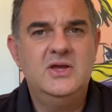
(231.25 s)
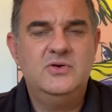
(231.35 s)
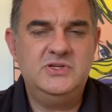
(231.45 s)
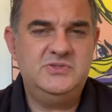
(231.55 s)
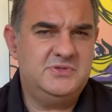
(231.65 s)

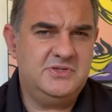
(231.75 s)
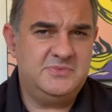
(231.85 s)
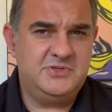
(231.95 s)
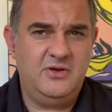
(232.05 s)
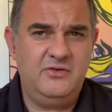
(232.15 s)
which was up
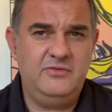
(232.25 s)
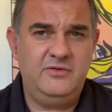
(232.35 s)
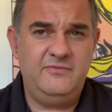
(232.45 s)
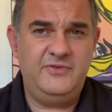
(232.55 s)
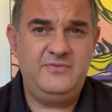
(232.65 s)
to
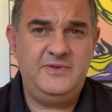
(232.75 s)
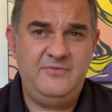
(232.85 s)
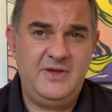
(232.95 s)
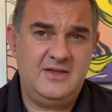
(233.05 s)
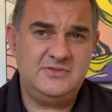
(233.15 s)

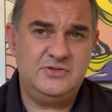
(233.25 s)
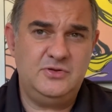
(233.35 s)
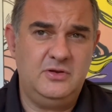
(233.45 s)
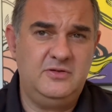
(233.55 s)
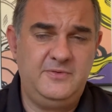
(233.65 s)

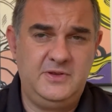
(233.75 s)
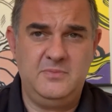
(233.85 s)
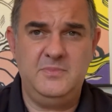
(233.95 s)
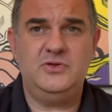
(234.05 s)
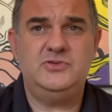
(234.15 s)
$150,000 for
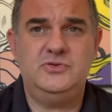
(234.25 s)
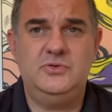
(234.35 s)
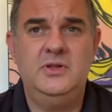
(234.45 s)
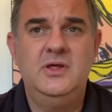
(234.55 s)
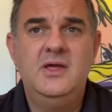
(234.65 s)
commercial